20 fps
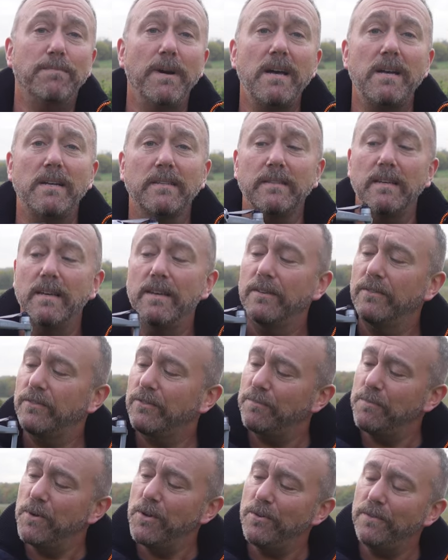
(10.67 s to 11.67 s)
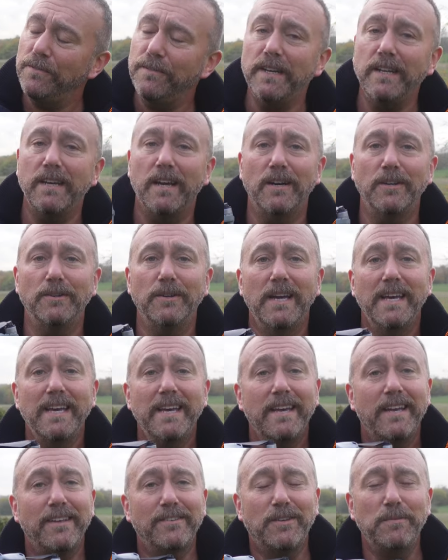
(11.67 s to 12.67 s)
But smooth video
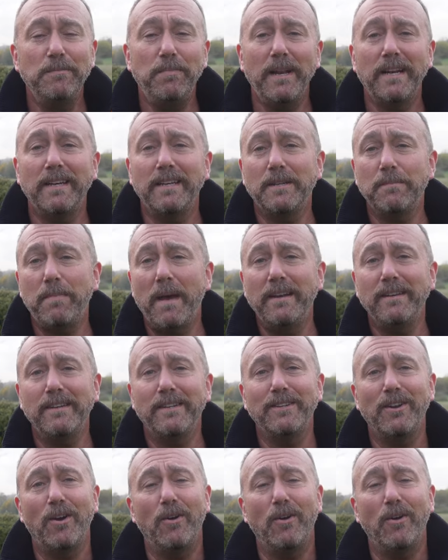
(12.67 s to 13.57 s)
is completely dependent